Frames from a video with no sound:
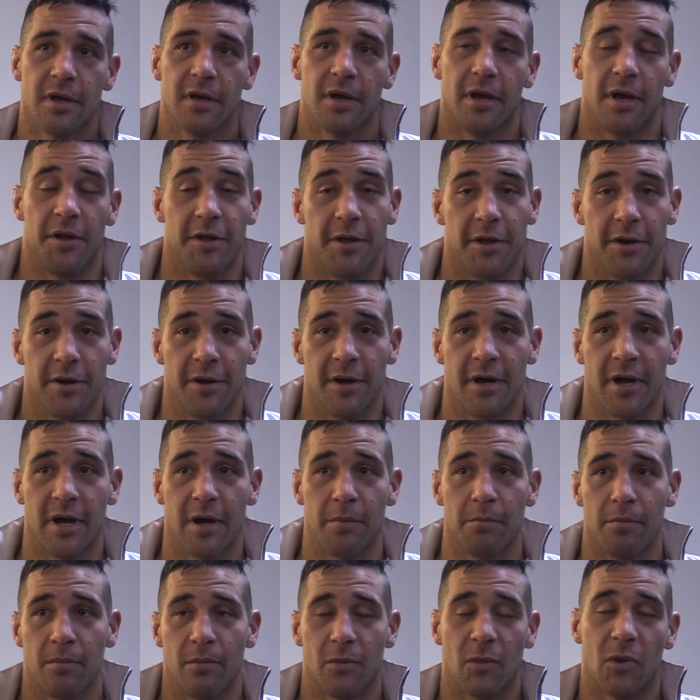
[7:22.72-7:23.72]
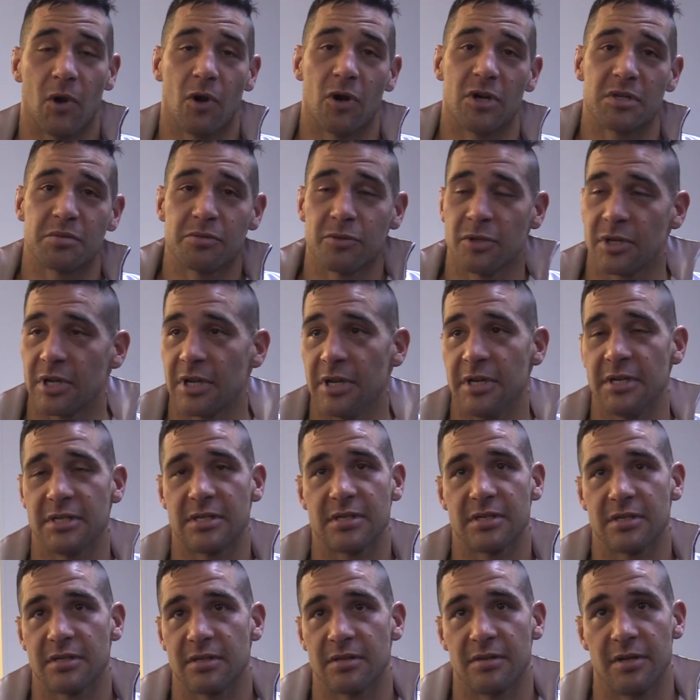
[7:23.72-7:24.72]
And then last but not
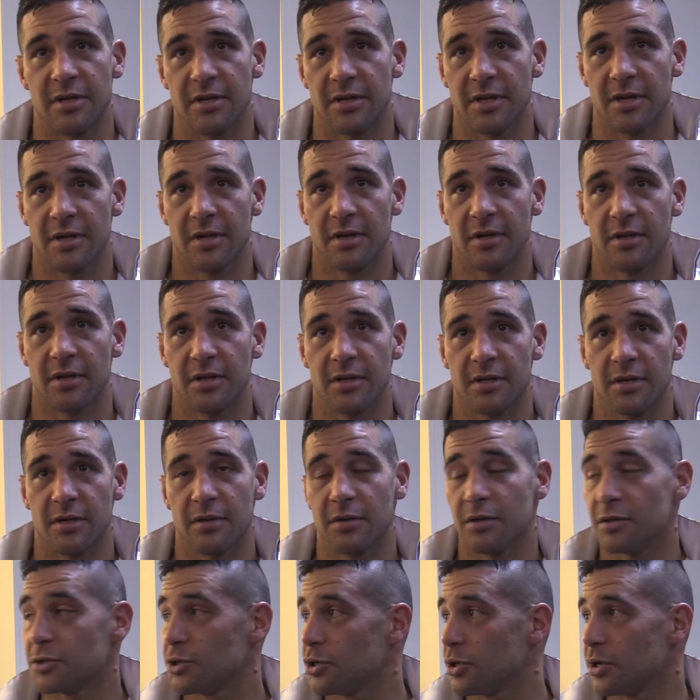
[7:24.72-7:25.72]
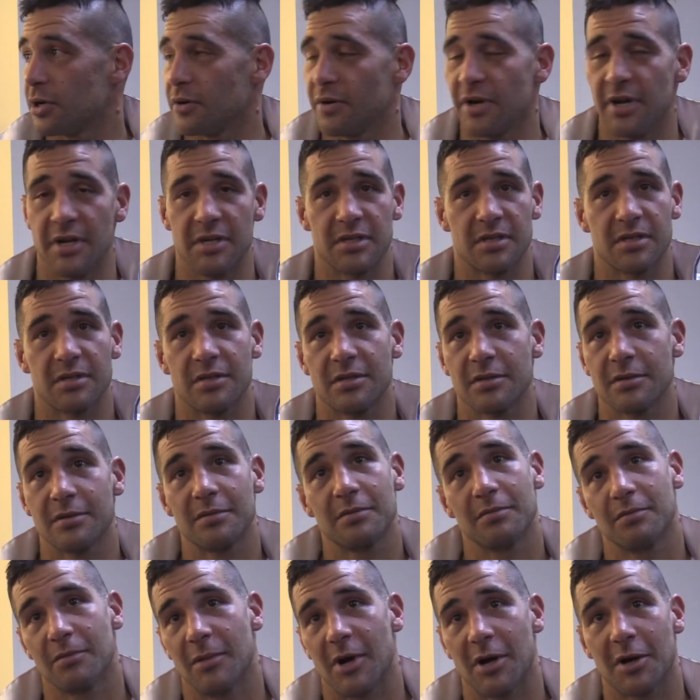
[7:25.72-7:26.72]
least, the Sugar Rays,
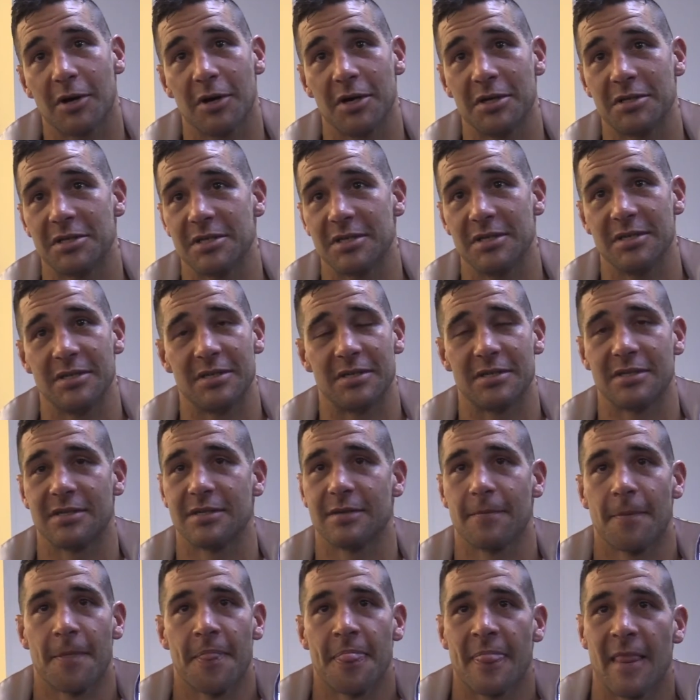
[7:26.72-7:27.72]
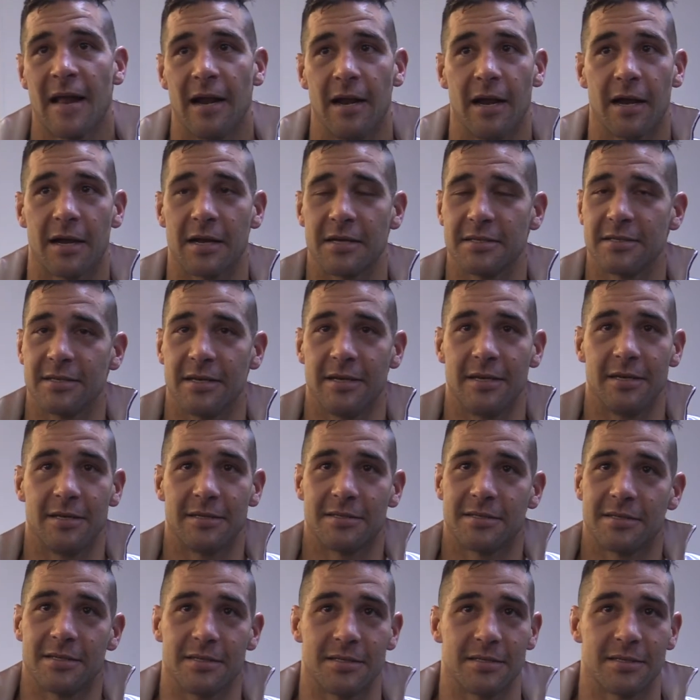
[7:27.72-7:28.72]
my coach is, like I say,
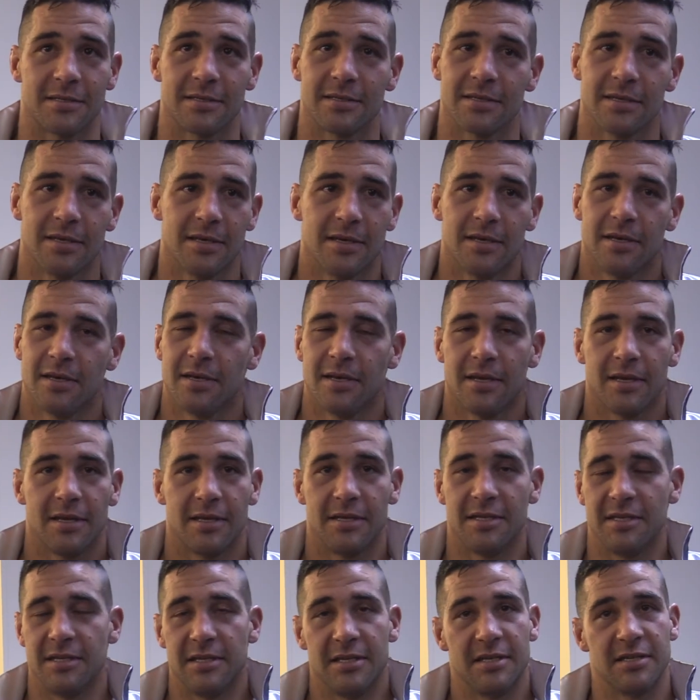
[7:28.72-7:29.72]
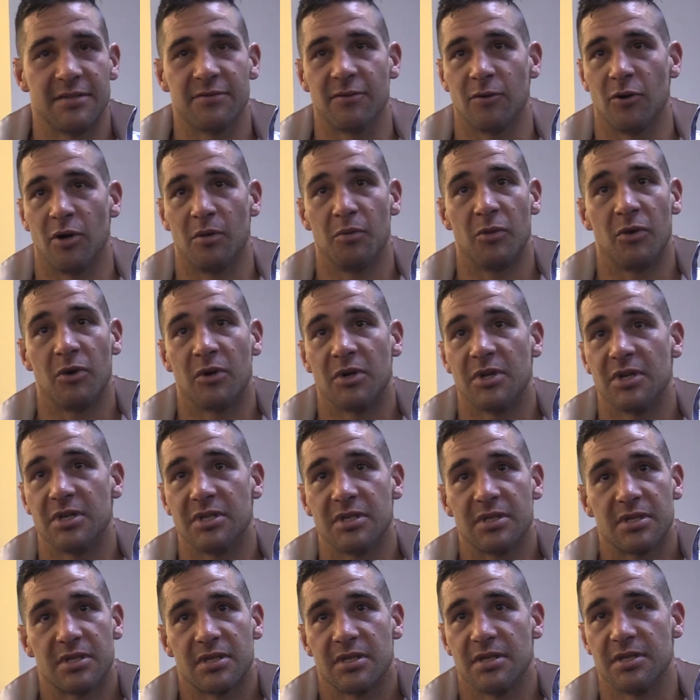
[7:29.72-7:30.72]
he's phenomenal.
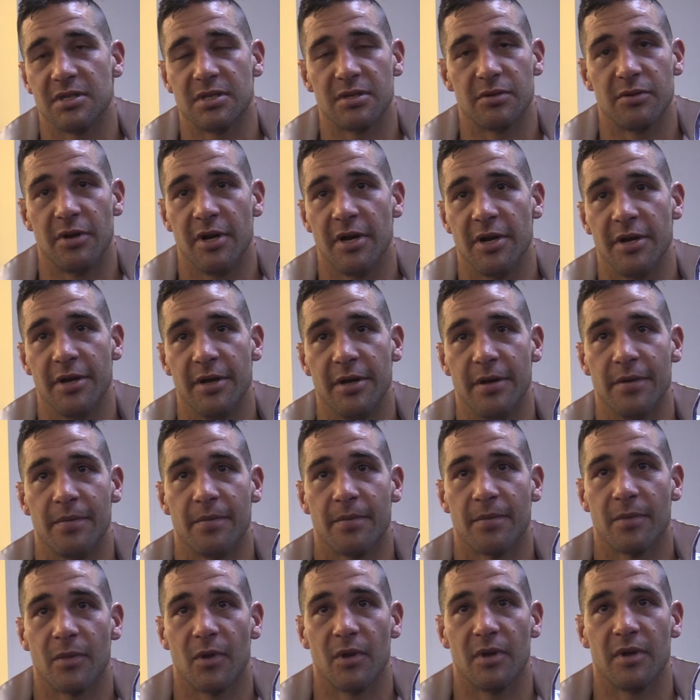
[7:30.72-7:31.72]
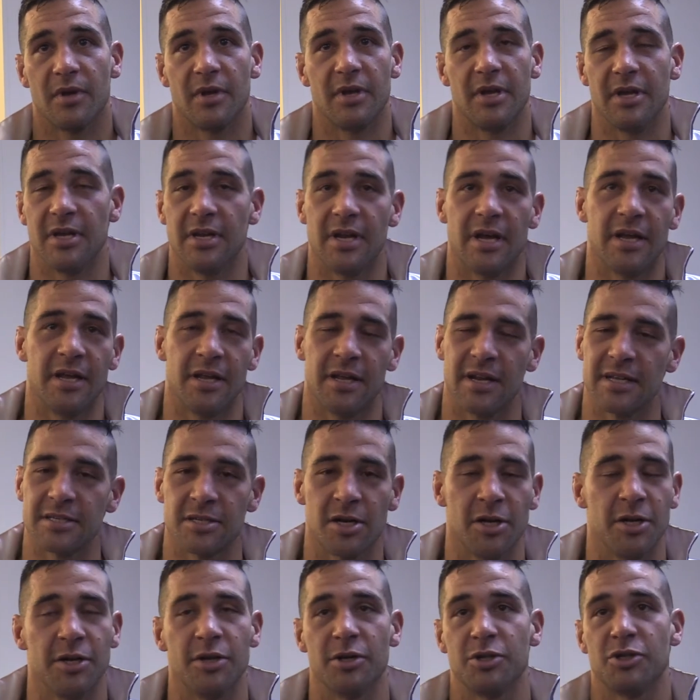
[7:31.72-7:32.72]
He's really, he
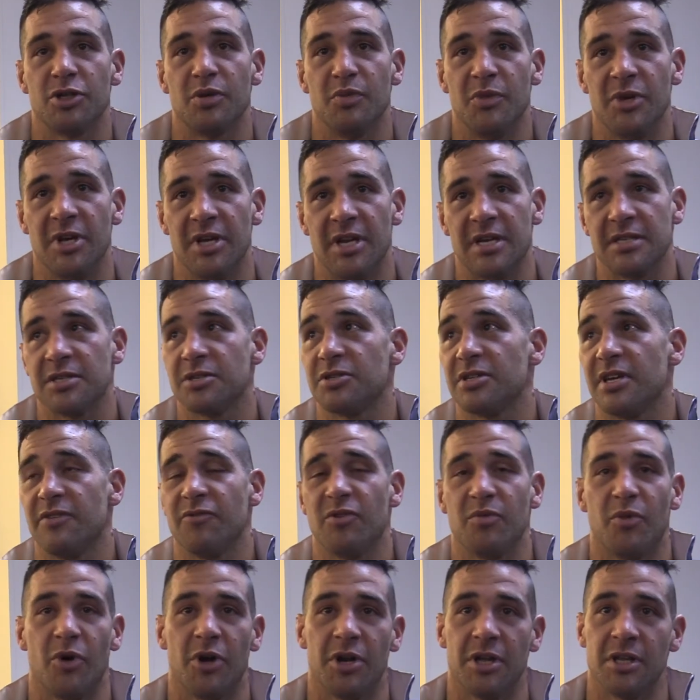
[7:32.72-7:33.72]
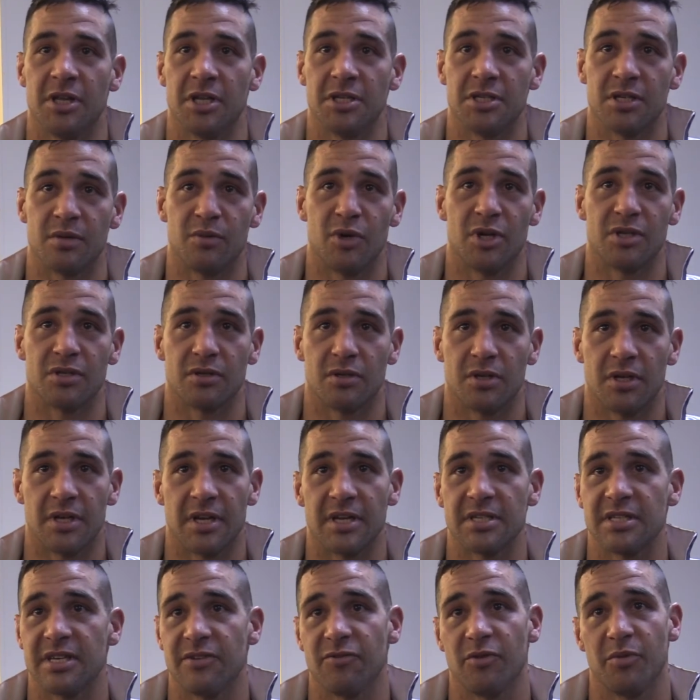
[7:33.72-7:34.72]
doesn't only do it to me, he does it to everybody in the gym as well. He
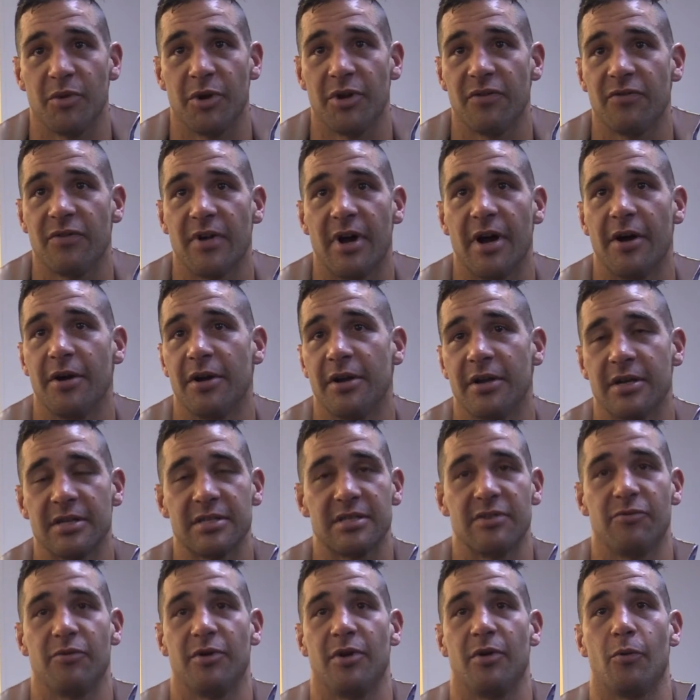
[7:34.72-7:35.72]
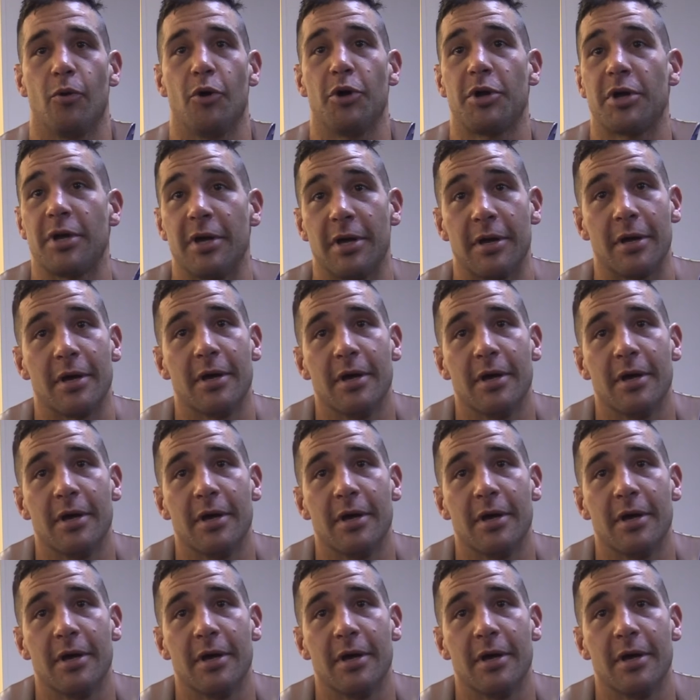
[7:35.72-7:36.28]
gets everybody firing, gets everybody working.